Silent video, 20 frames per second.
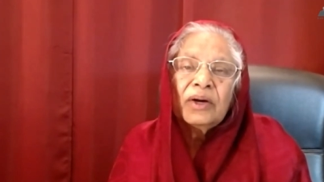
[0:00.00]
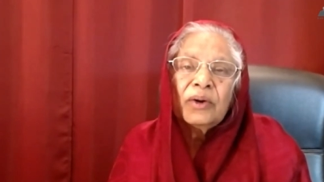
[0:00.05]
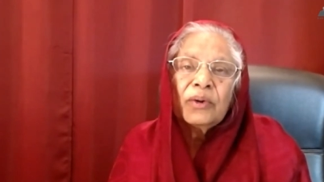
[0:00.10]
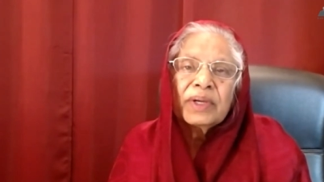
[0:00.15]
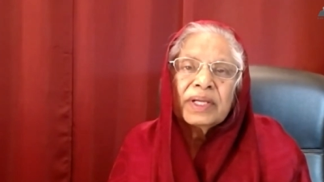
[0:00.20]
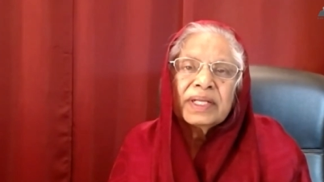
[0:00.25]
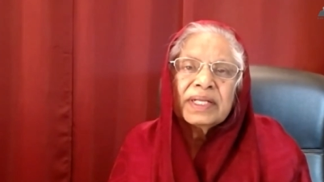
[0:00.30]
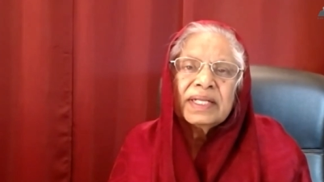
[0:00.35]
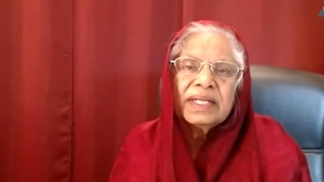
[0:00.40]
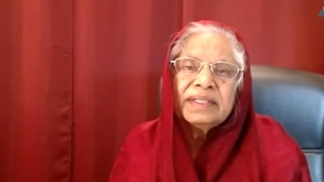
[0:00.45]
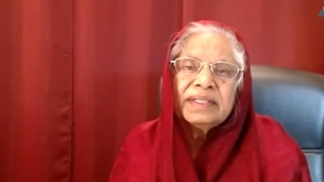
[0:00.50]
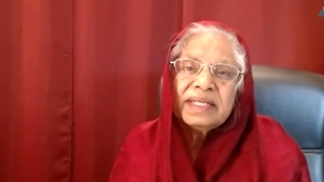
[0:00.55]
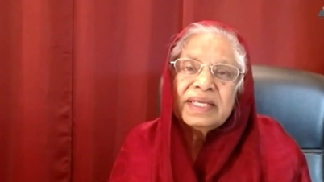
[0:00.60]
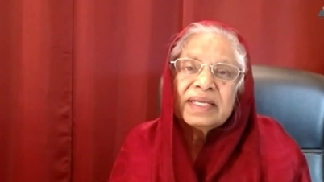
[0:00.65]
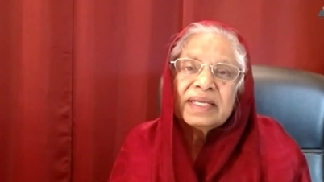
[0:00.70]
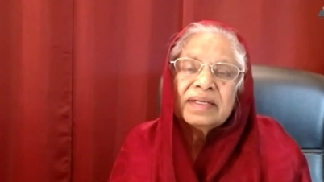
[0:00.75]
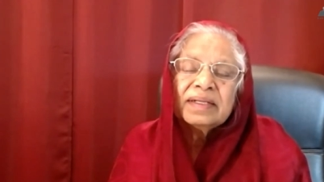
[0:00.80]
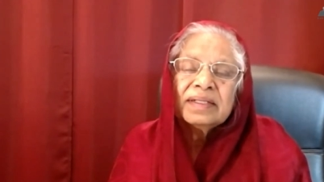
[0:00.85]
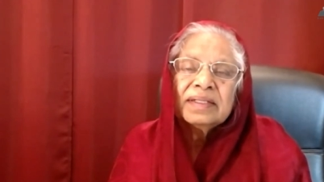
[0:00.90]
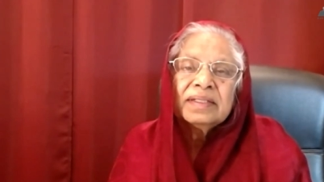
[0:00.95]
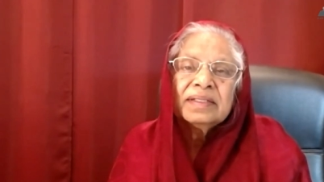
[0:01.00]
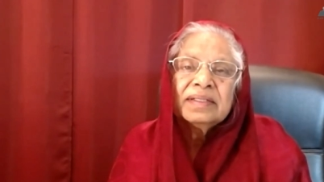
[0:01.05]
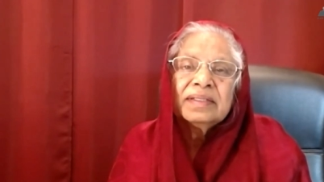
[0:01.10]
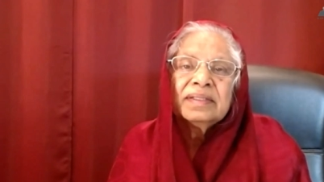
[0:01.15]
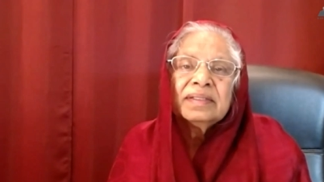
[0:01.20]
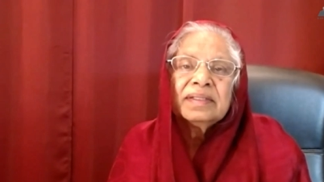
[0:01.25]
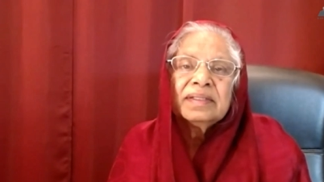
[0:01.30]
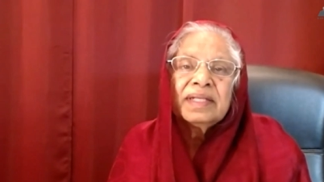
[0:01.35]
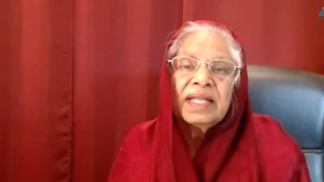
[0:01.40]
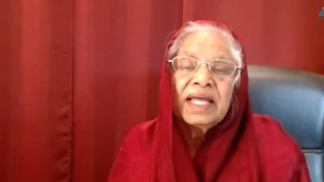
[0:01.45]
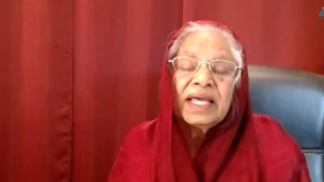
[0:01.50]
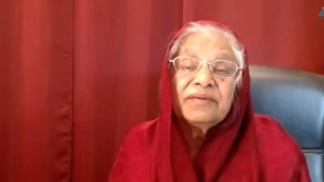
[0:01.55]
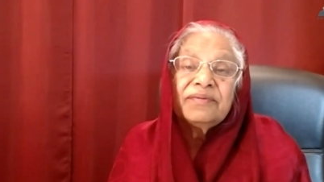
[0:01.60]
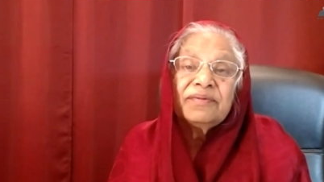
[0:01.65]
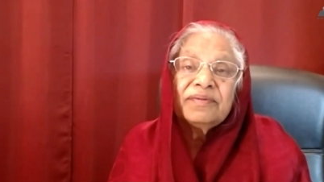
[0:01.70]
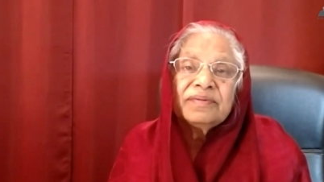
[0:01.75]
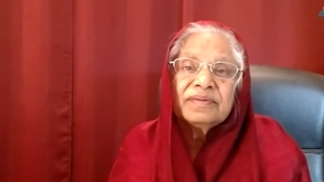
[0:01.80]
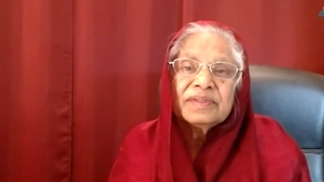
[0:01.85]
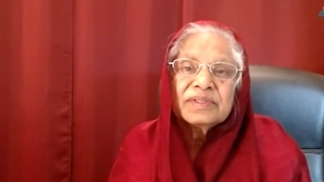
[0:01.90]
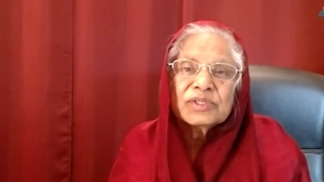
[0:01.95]
How can I take
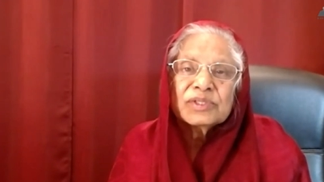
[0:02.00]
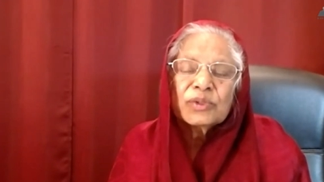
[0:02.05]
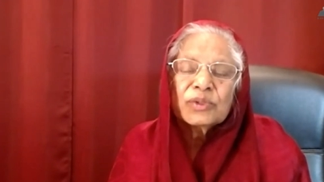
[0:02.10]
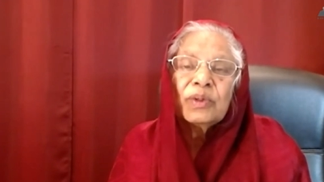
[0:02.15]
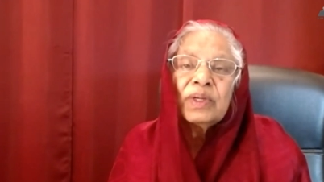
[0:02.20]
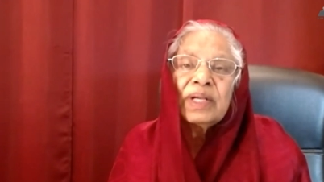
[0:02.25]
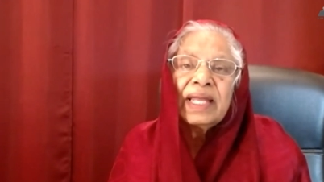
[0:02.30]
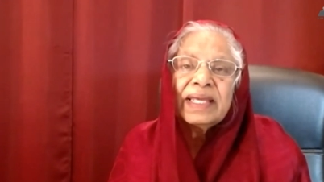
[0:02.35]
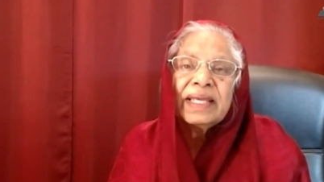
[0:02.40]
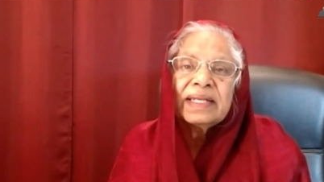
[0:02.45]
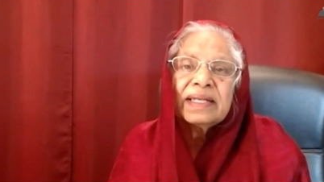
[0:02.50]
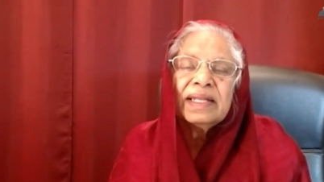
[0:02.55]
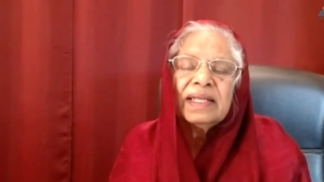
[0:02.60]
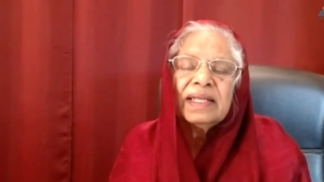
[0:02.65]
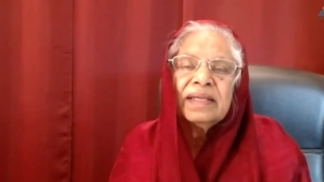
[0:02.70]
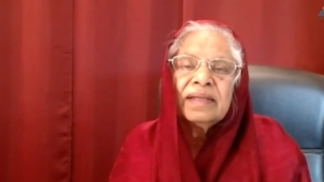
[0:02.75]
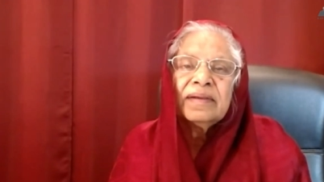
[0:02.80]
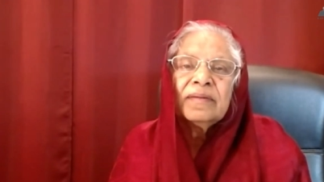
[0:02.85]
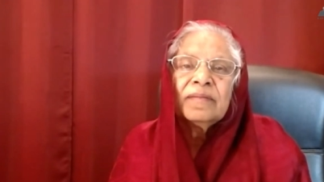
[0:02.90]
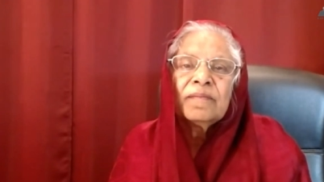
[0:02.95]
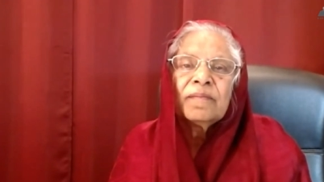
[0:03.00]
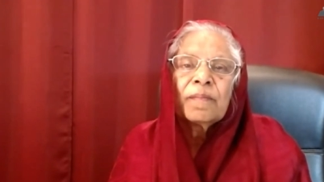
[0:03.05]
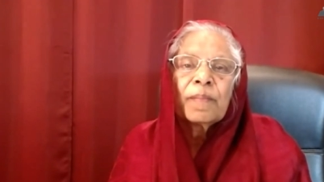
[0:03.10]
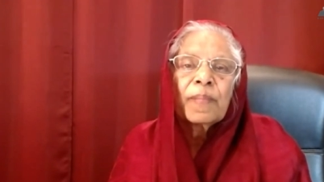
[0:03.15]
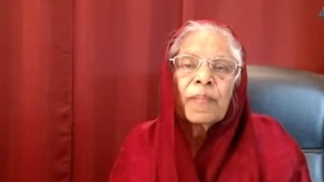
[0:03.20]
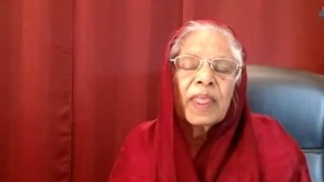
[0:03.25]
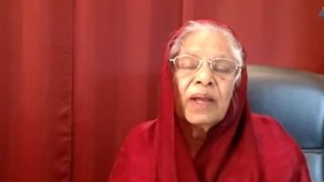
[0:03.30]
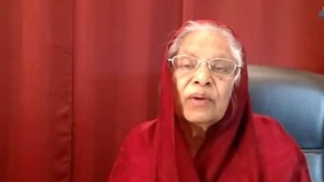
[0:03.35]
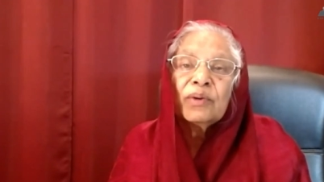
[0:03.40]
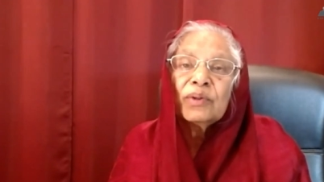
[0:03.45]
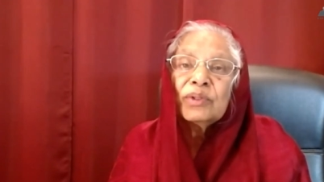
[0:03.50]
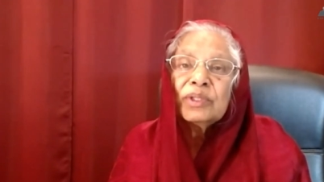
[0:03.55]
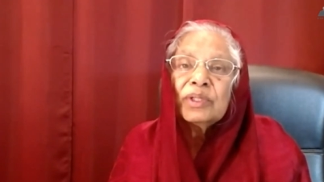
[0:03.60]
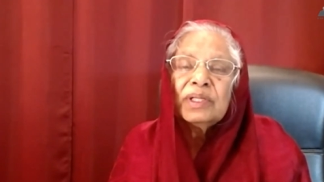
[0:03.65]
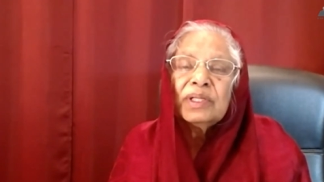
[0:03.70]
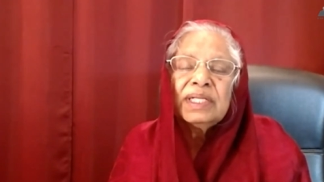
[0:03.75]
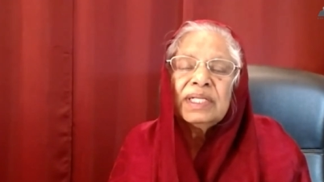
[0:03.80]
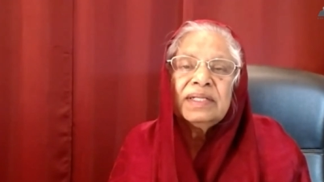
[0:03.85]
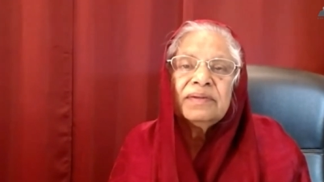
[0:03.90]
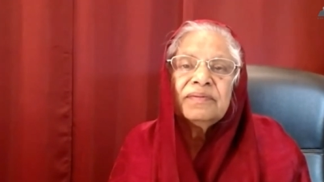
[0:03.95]
life so lightly? I want
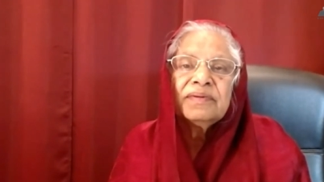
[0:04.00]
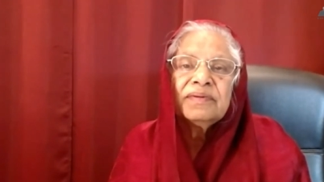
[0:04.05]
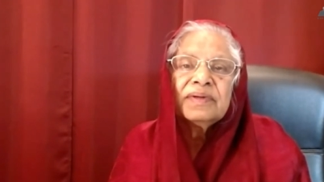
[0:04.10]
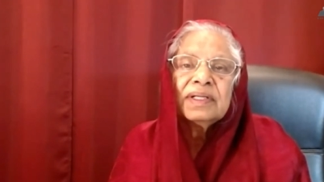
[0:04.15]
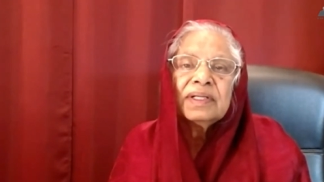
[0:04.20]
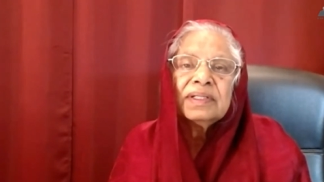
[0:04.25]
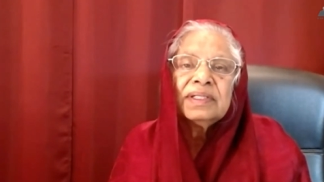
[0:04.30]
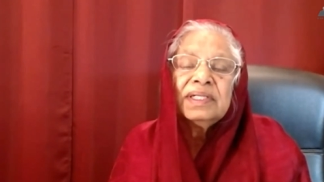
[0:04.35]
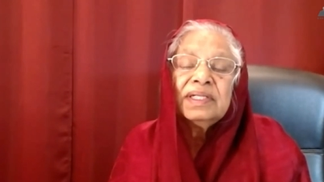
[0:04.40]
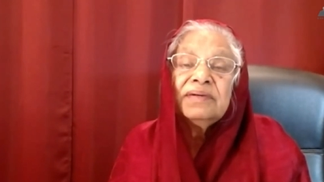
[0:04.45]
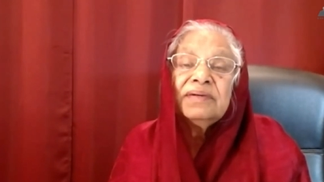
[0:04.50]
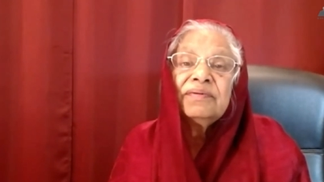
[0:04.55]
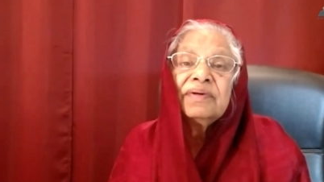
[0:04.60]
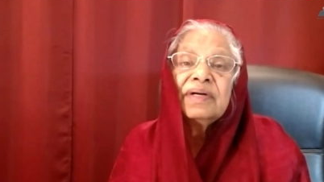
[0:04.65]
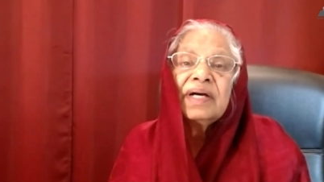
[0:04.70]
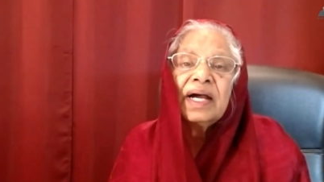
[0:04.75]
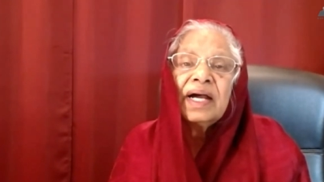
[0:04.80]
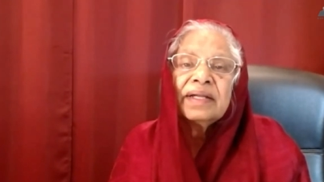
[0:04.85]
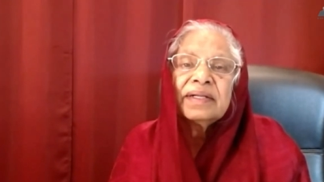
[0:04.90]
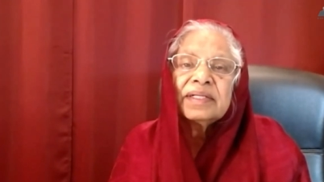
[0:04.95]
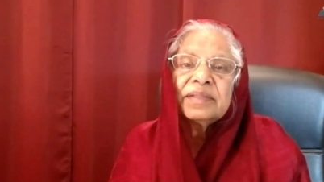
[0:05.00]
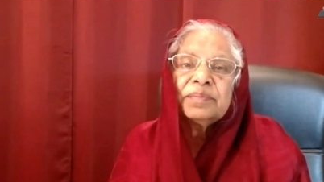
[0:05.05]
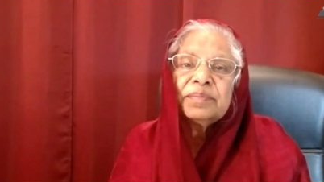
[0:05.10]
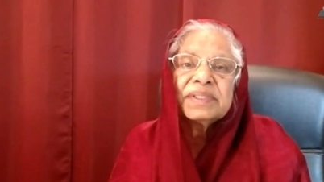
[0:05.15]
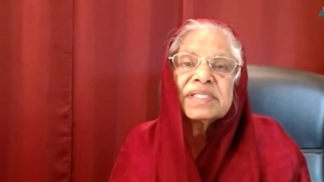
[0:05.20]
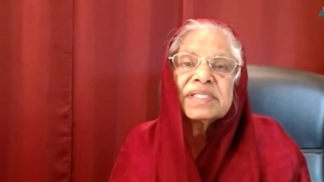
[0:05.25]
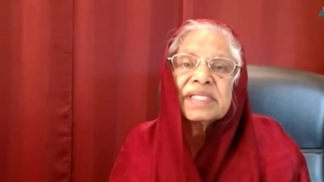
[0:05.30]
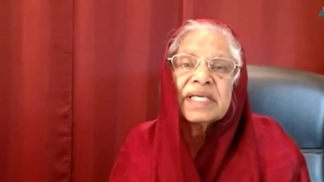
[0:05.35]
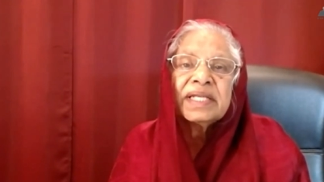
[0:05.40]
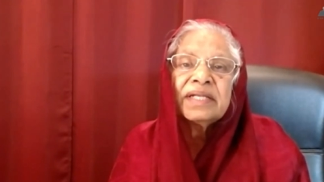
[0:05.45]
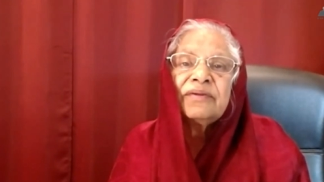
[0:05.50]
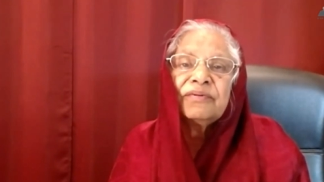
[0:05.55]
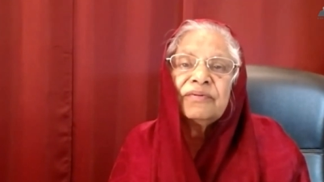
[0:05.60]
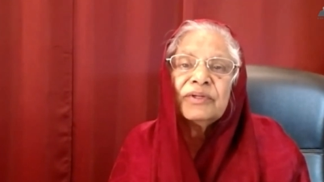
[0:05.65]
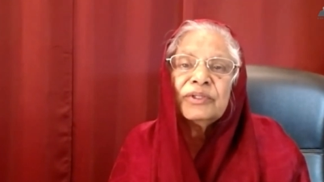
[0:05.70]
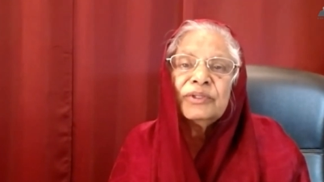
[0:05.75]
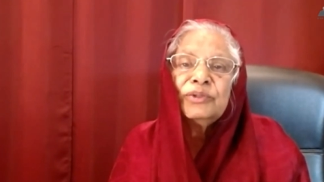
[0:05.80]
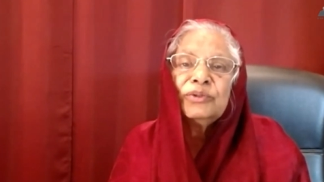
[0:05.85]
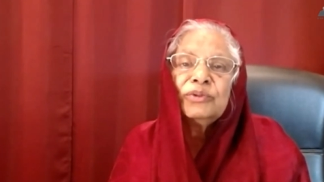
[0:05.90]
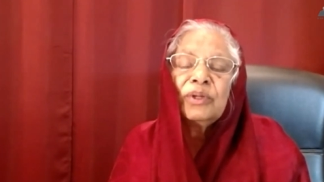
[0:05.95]
to live live 100%
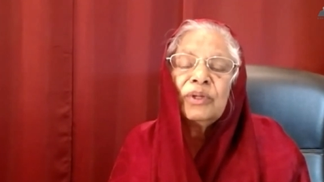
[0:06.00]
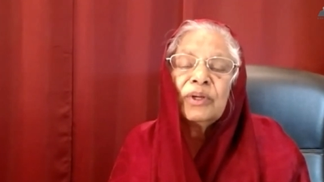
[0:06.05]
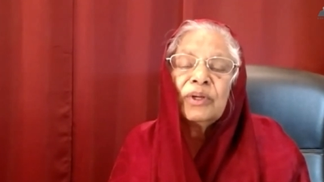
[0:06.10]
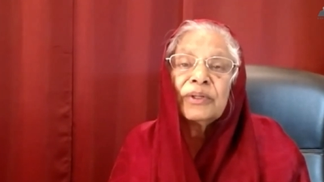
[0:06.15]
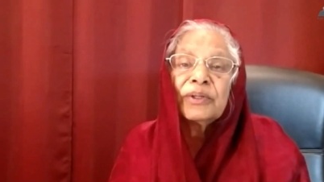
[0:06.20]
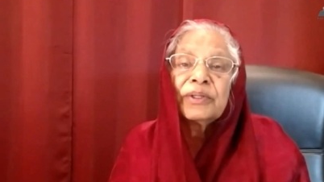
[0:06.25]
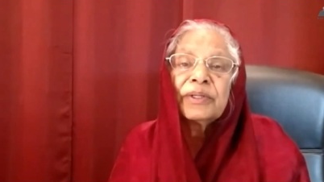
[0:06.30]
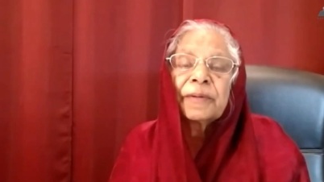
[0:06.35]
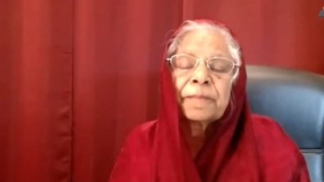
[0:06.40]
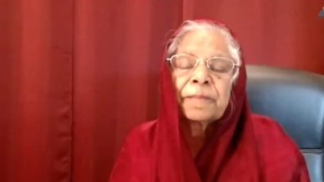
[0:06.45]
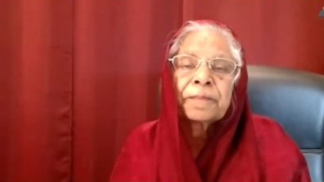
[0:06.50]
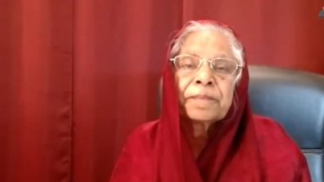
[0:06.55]
for you, Lord.